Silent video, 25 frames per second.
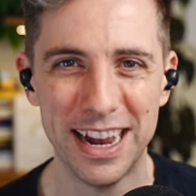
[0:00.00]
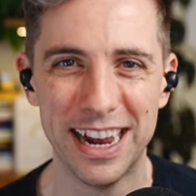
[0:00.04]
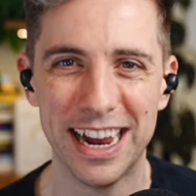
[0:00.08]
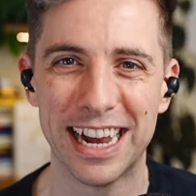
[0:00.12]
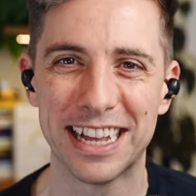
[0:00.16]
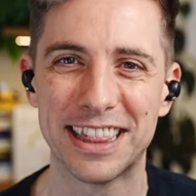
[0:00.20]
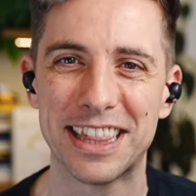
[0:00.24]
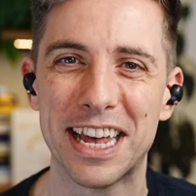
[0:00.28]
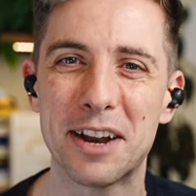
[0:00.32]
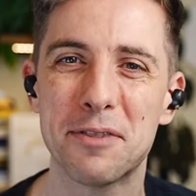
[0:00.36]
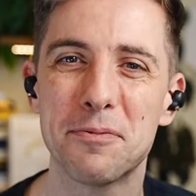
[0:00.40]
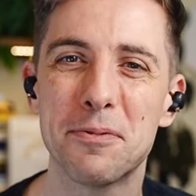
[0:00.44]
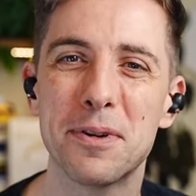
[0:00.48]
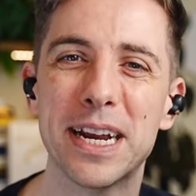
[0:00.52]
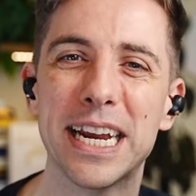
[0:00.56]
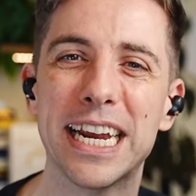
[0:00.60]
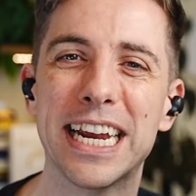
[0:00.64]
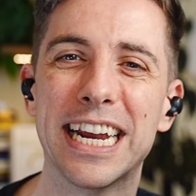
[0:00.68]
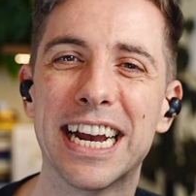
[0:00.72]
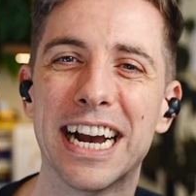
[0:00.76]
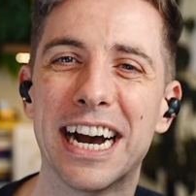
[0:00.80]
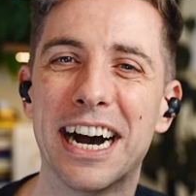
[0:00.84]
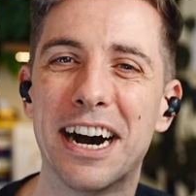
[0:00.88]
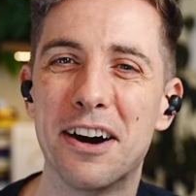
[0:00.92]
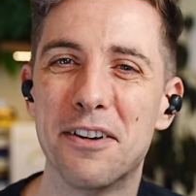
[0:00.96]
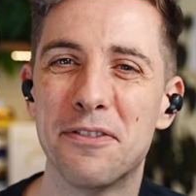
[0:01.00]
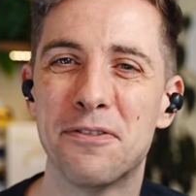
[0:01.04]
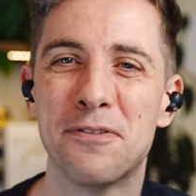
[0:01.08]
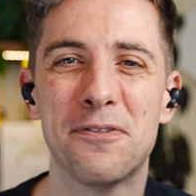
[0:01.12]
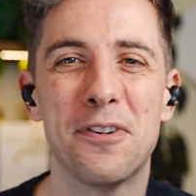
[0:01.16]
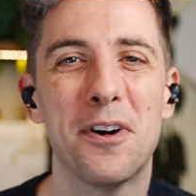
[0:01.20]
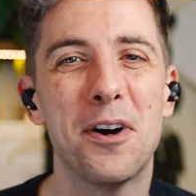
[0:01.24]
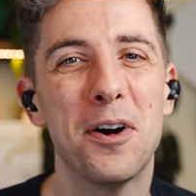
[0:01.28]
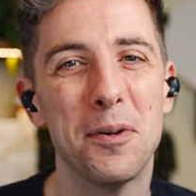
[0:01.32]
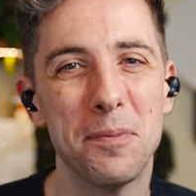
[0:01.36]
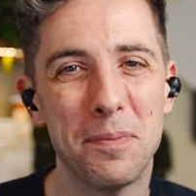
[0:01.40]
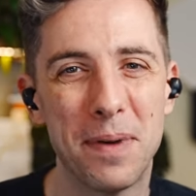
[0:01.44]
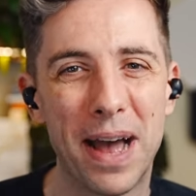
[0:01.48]
and then we uh,
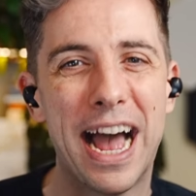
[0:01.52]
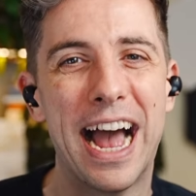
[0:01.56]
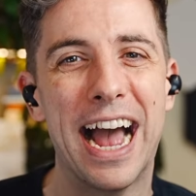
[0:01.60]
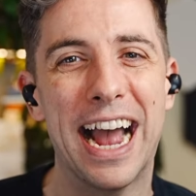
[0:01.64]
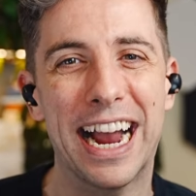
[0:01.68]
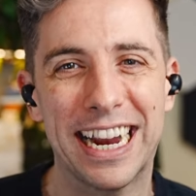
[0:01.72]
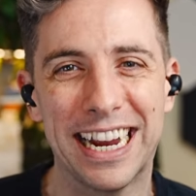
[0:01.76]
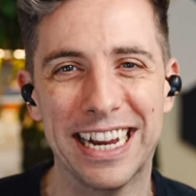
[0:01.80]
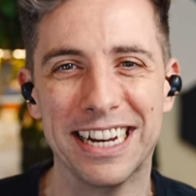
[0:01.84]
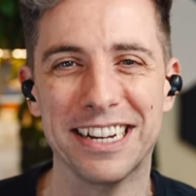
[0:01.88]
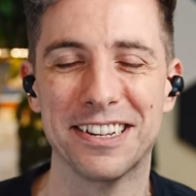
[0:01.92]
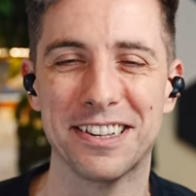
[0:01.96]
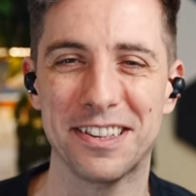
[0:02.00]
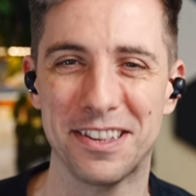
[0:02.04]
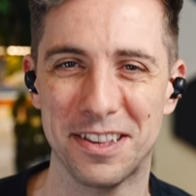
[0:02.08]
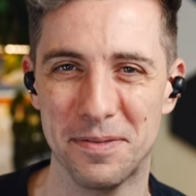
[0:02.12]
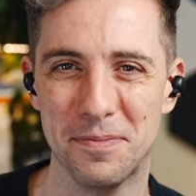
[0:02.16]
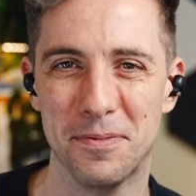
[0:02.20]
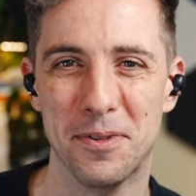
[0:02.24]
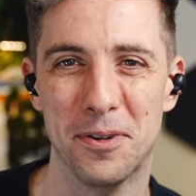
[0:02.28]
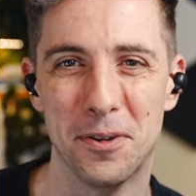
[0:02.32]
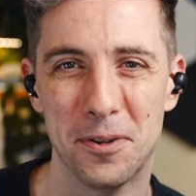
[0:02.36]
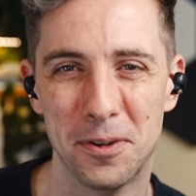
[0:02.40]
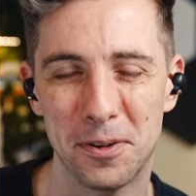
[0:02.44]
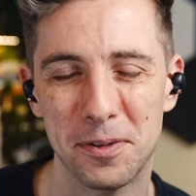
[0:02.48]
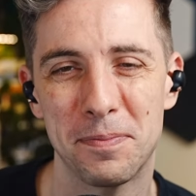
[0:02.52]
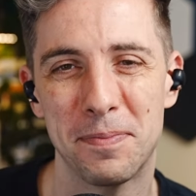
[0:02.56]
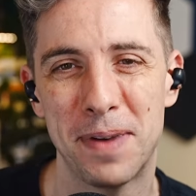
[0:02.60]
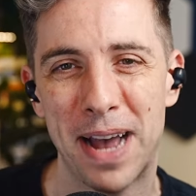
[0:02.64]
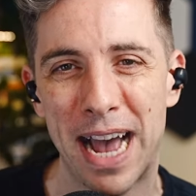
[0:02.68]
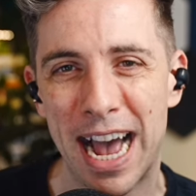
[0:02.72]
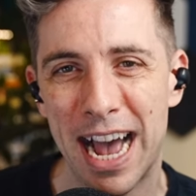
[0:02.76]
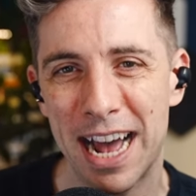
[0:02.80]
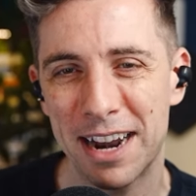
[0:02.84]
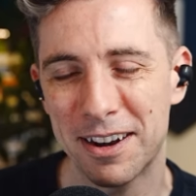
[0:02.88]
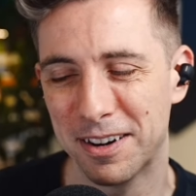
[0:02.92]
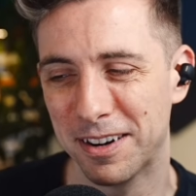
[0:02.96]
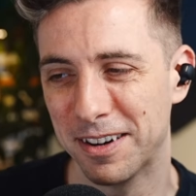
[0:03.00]
fall back into some old
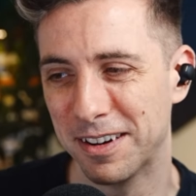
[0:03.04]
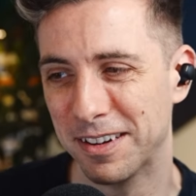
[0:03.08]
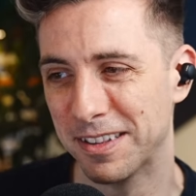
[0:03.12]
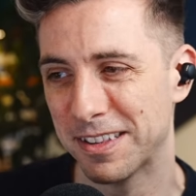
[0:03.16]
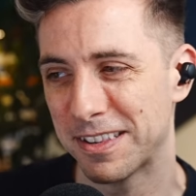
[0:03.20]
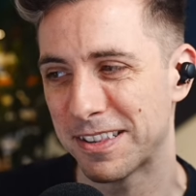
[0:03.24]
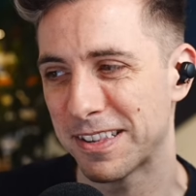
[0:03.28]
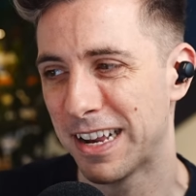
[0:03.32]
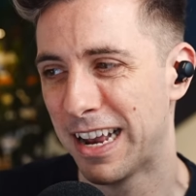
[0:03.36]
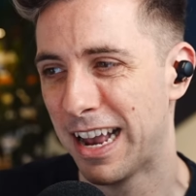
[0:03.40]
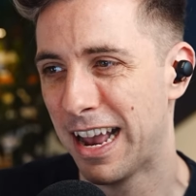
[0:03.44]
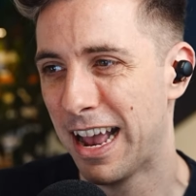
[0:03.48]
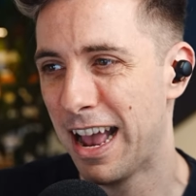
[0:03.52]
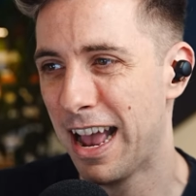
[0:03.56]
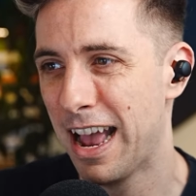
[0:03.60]
patterns,